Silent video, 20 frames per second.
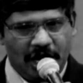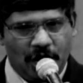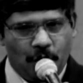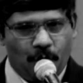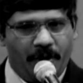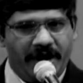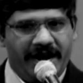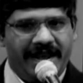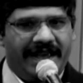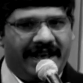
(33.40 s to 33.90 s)

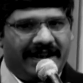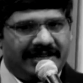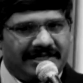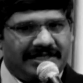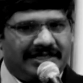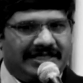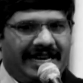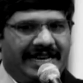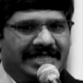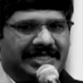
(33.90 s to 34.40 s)
We
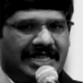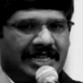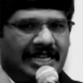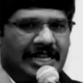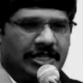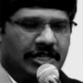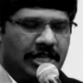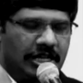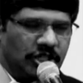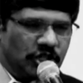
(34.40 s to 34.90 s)
exercise
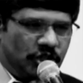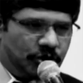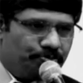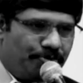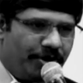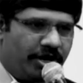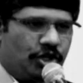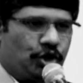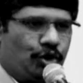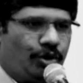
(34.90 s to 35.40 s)
the
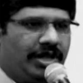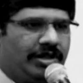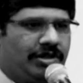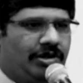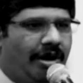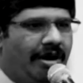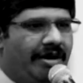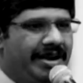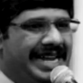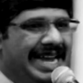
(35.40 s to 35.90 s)
spiritual
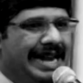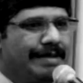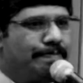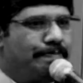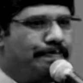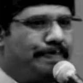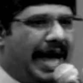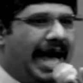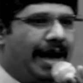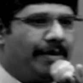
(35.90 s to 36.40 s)
authority and
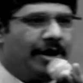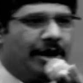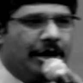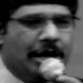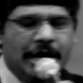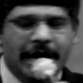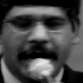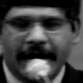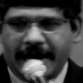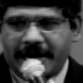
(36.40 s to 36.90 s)
power
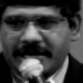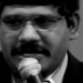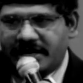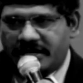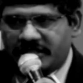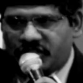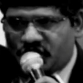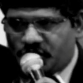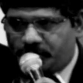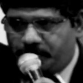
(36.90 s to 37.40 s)
in
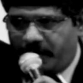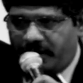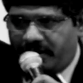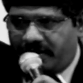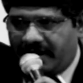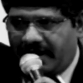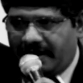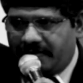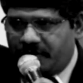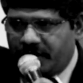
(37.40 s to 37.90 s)
the spirit realm.